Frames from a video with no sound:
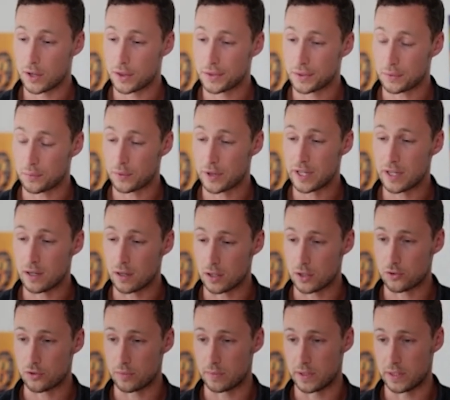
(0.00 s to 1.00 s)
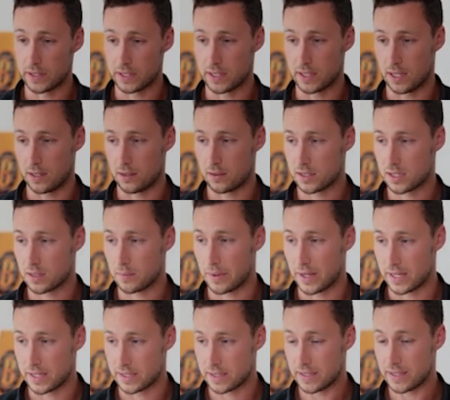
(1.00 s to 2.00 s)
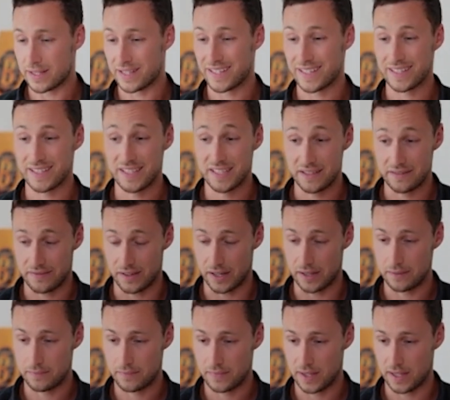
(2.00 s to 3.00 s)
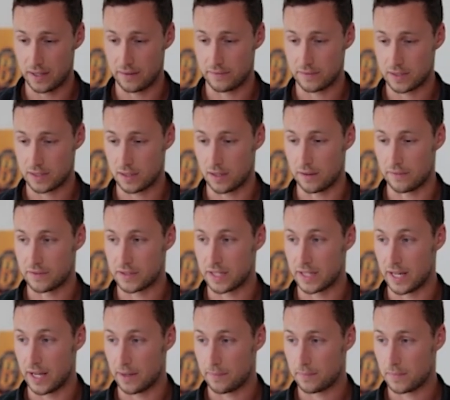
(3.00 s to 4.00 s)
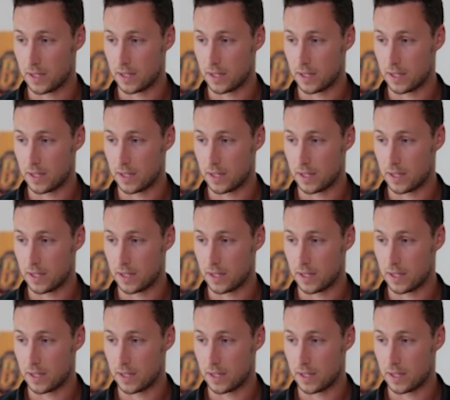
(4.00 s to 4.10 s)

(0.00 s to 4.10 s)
$300 million deposited in DeFi as of today.